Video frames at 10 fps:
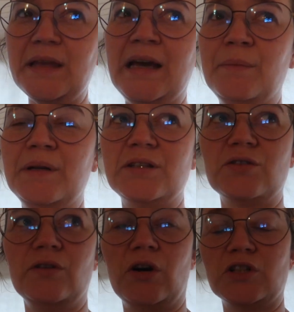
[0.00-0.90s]
admitted
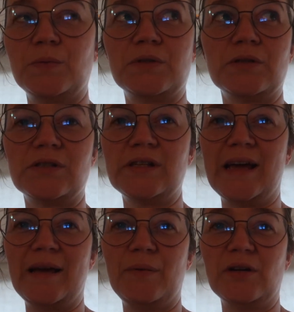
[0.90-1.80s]
to the hospital
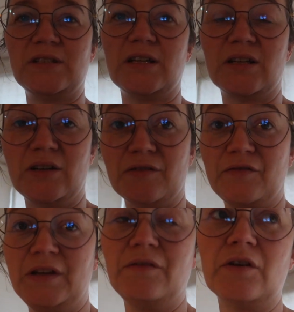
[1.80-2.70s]
today because he had got a
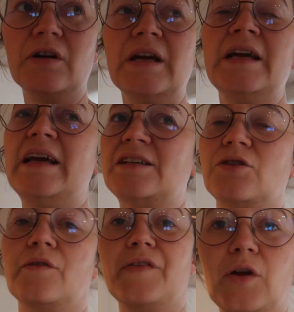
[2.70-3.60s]
fever. He has
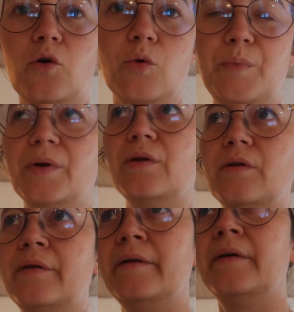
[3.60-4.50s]
sort of an
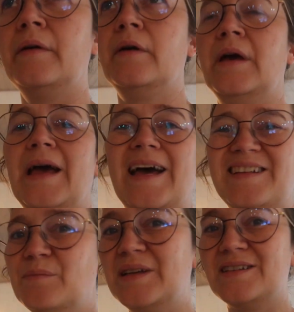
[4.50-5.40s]
open
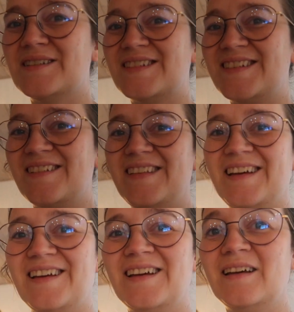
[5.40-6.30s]
admittance
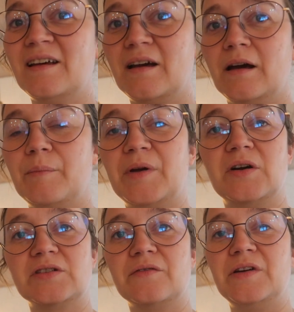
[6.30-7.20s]
thing uh,
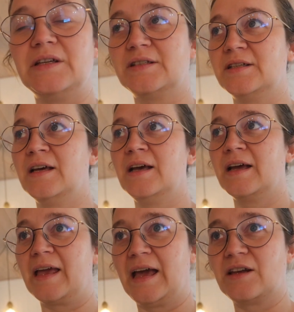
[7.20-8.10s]
because of his
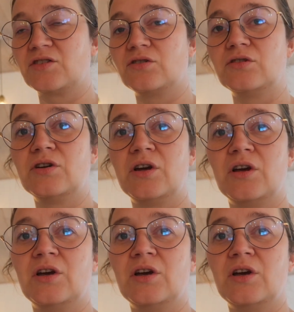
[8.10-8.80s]
cancer.